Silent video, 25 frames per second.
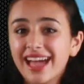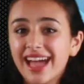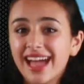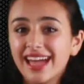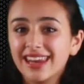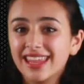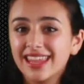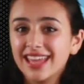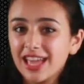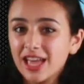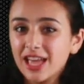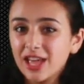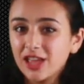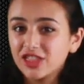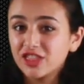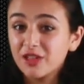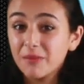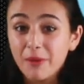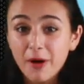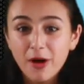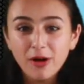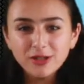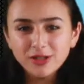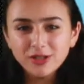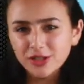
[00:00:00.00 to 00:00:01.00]
that the
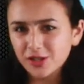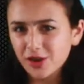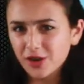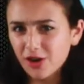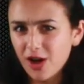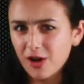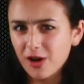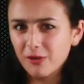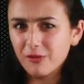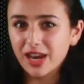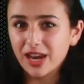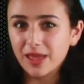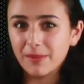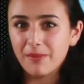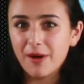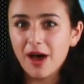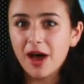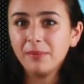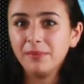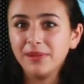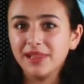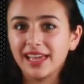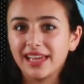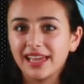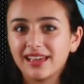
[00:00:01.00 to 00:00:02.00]
posts are already
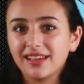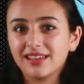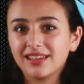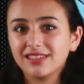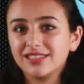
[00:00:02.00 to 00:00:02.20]
public,